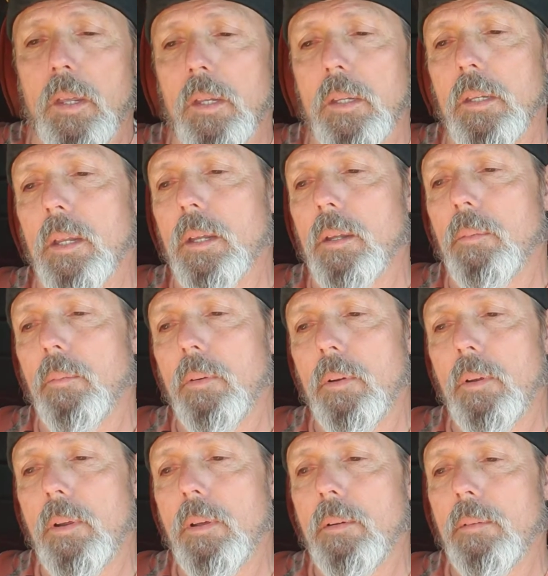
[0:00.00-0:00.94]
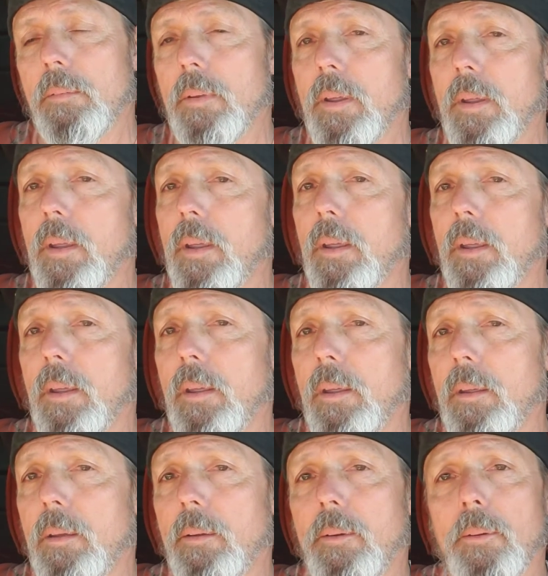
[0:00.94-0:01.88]
Like, well,
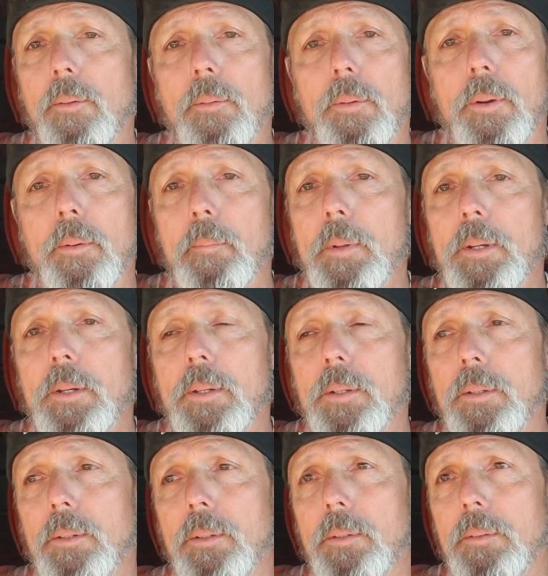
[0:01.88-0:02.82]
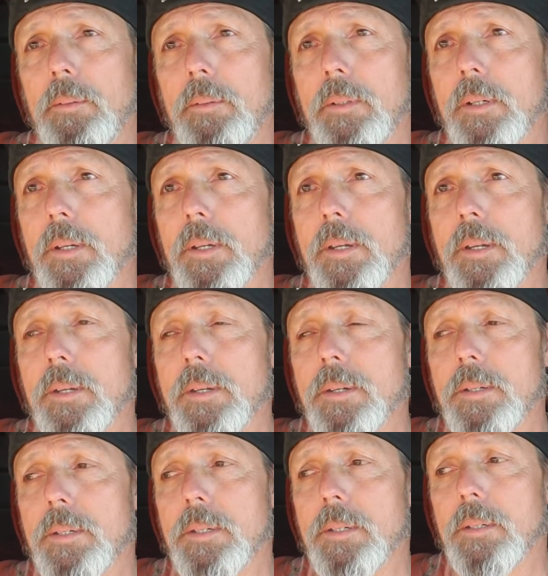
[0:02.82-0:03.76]
I don't know what I'm going to do,
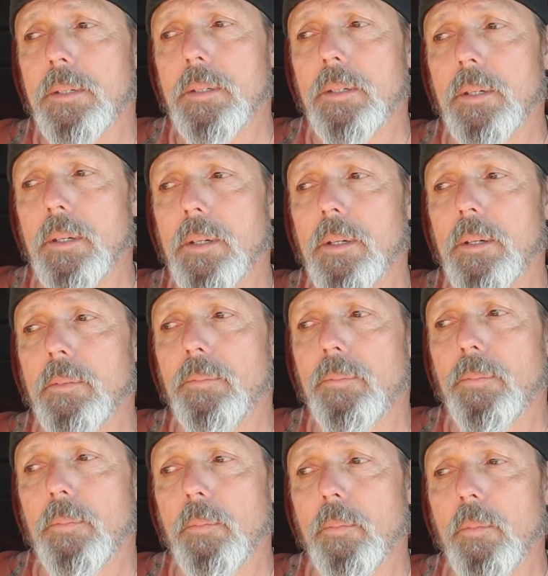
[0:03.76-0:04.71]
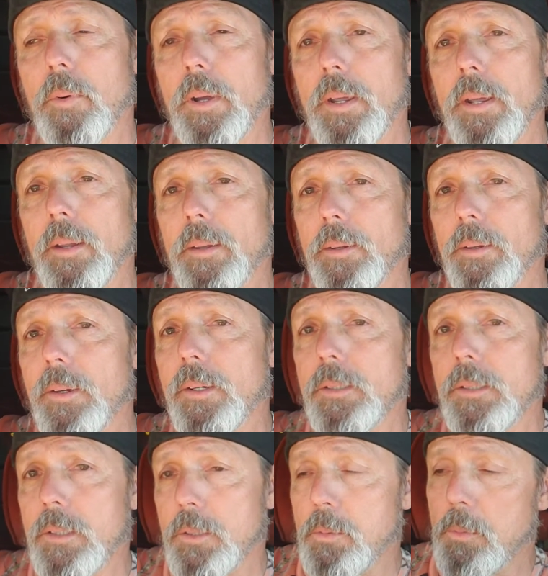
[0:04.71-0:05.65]
because from the way it
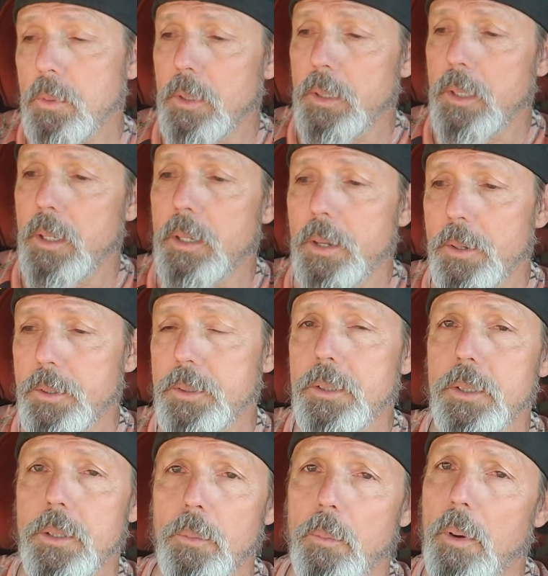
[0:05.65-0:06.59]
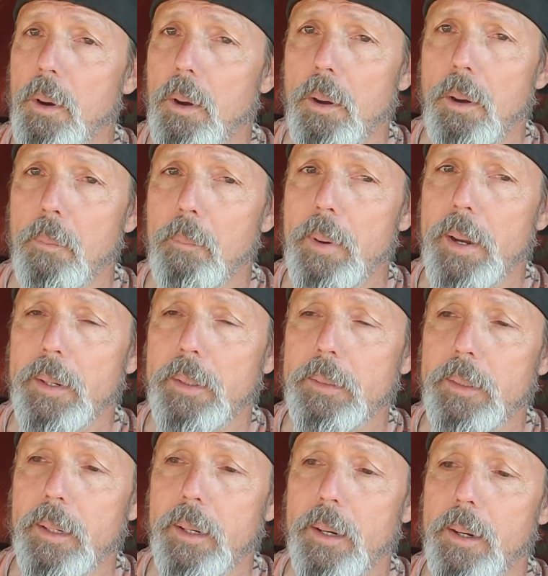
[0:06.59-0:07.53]
looks, it's really close to the wall back
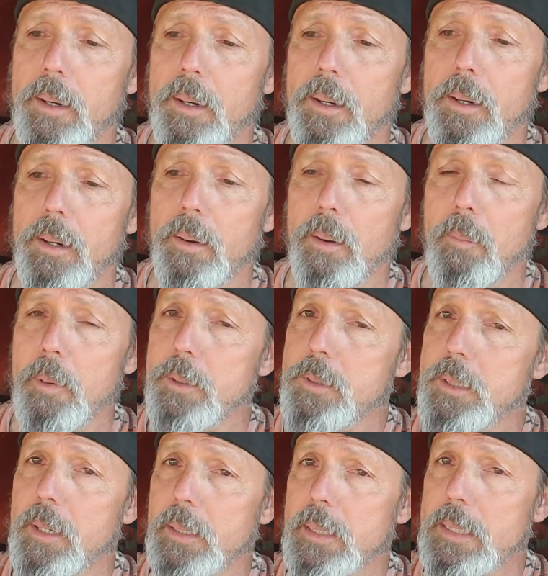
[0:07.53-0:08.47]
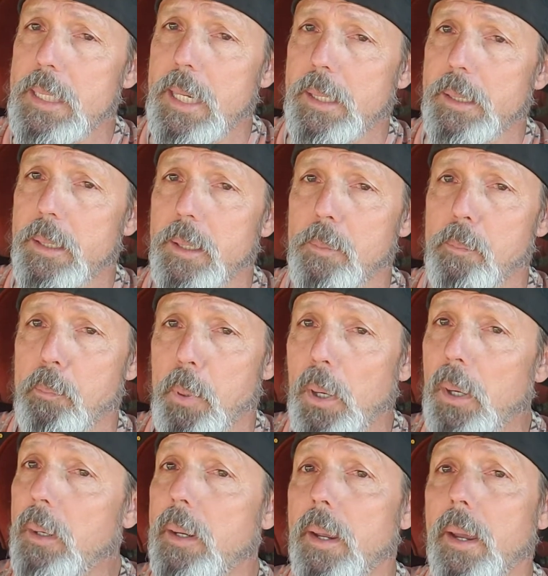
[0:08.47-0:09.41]
there, and I almost have to take the
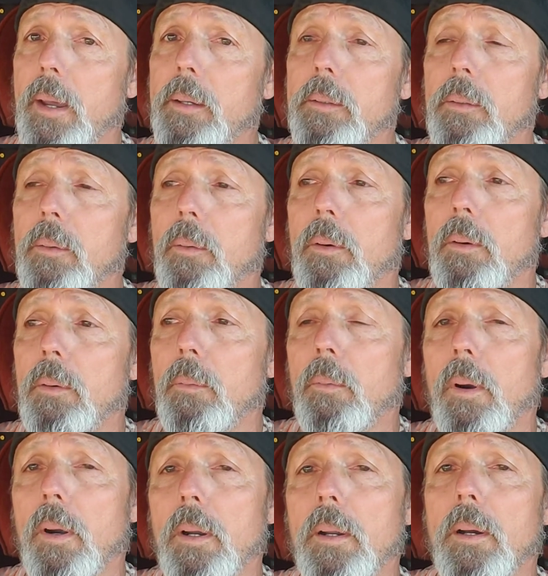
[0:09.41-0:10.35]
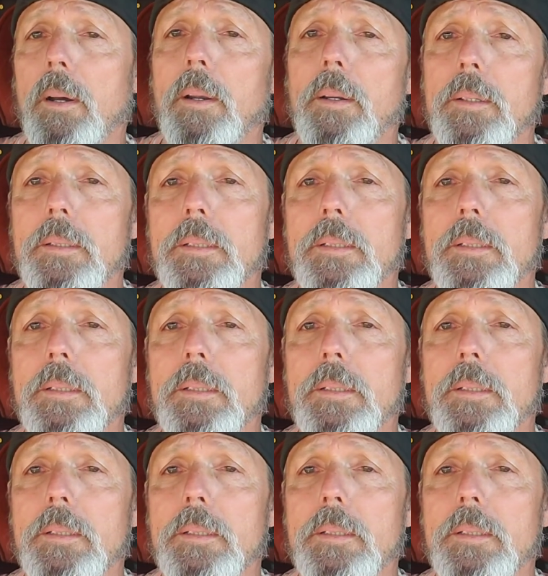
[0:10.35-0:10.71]
bunk out in order to work on it.